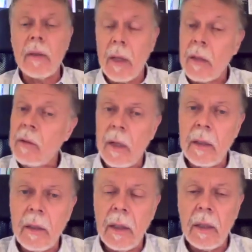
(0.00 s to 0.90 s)

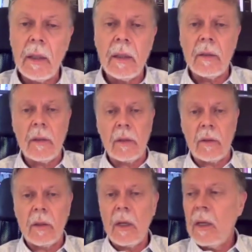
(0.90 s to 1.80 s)

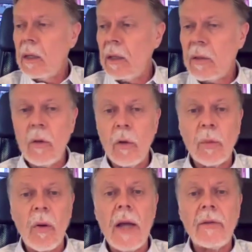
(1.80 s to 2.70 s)
It's no
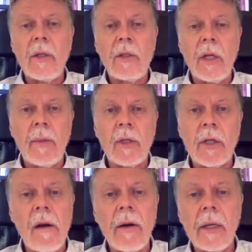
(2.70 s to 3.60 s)
surprise that Jay
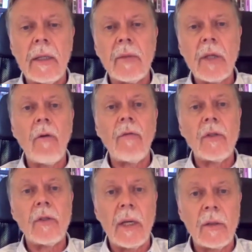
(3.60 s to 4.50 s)
Bhattacharya himself
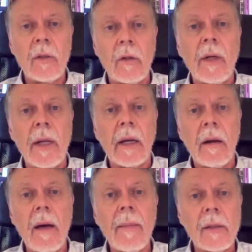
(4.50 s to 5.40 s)
has a degree in
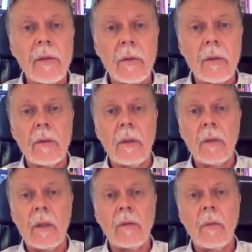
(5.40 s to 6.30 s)
economics
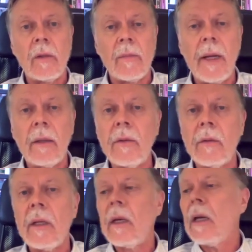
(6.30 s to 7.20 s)
as well as a medical degree.